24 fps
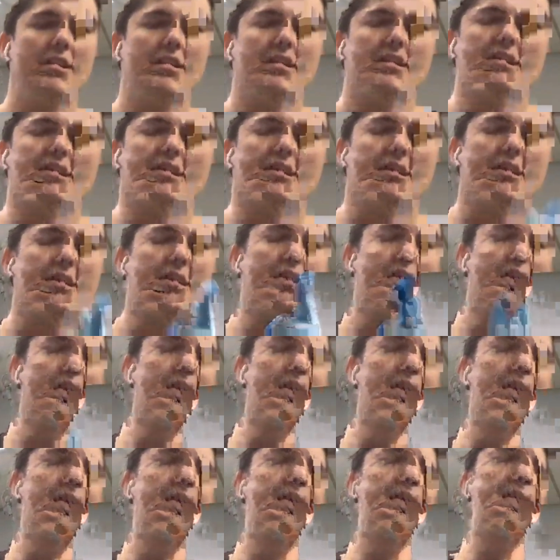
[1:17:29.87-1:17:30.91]
this stuff
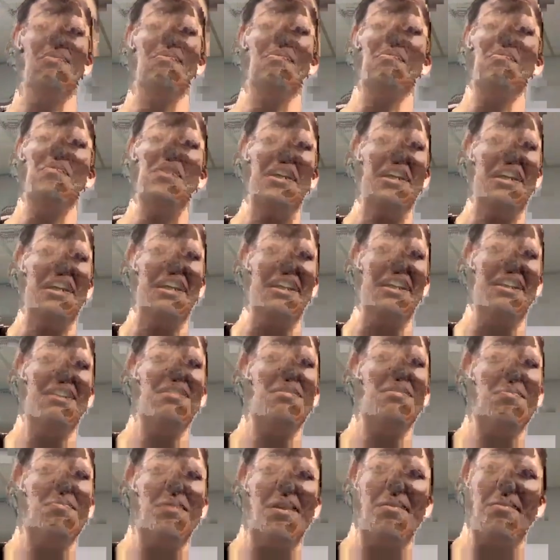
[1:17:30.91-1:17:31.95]
is.
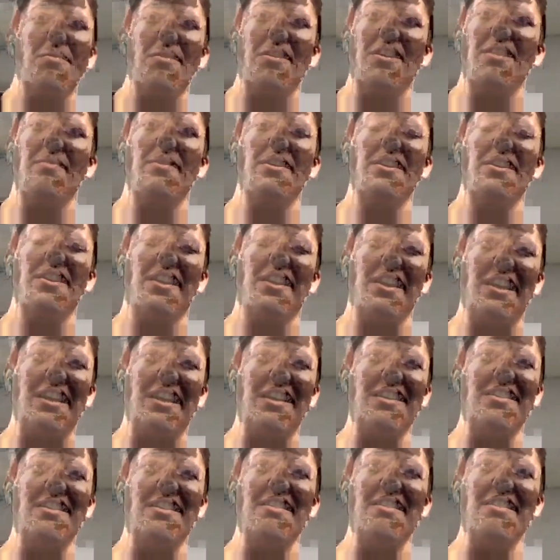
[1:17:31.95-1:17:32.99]
There's probably going to be a
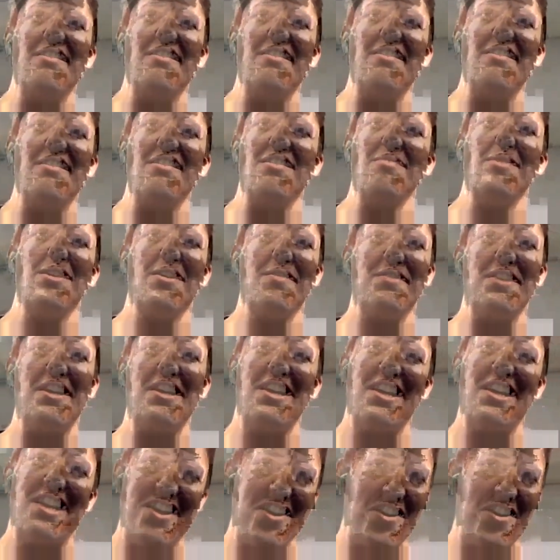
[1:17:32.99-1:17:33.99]
decent amount of data here.